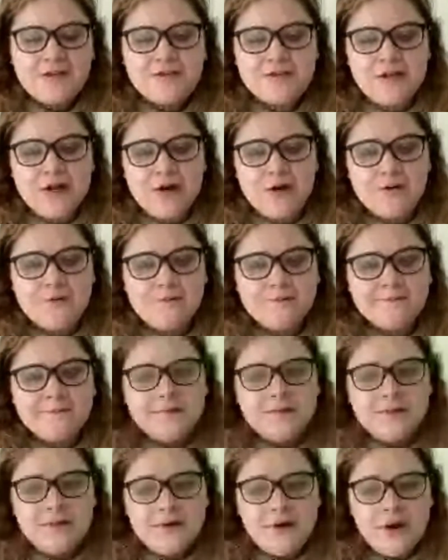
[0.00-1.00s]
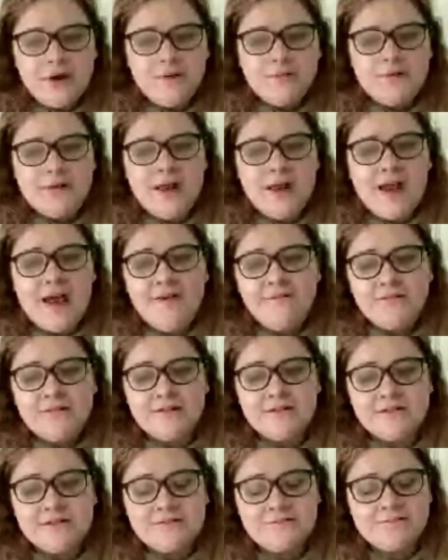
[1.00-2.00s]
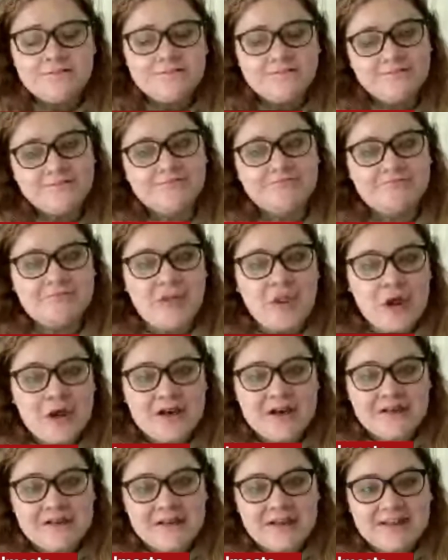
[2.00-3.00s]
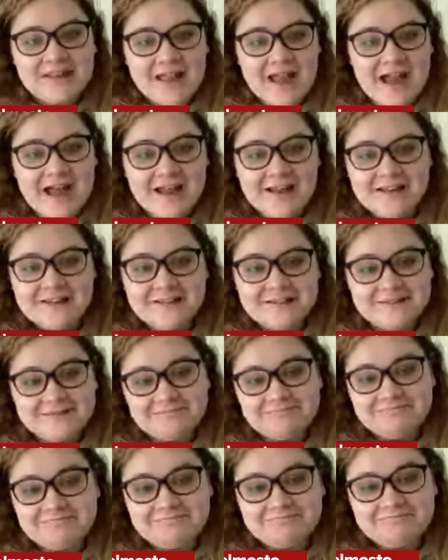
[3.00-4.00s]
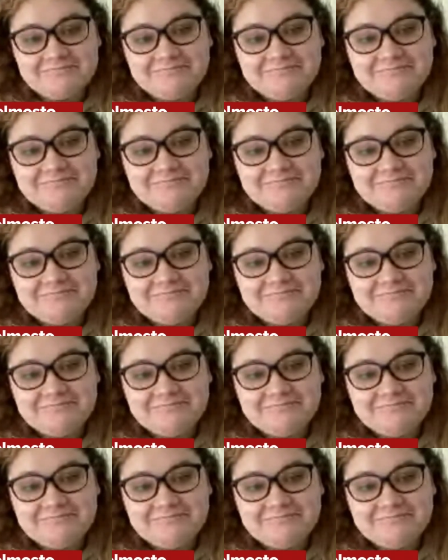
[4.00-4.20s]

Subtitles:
So, you know, you have to look at it like that and